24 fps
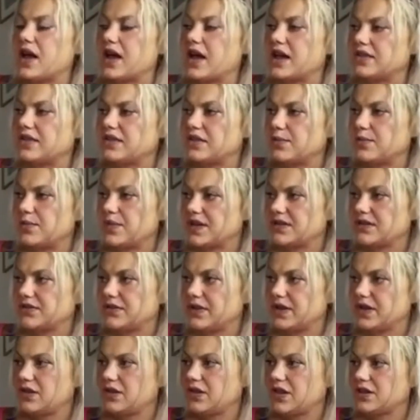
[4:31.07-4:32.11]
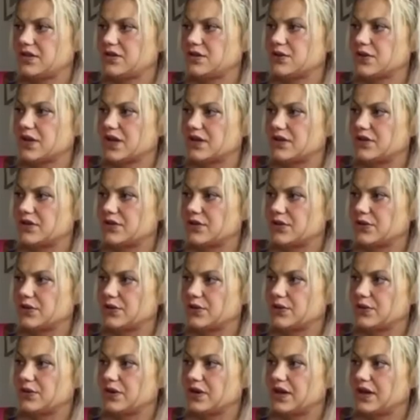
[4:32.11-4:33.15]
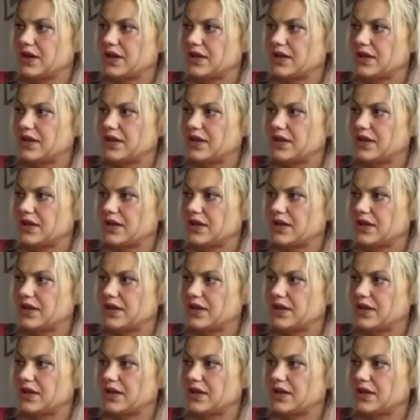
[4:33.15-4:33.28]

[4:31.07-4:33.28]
And the best thing that you can do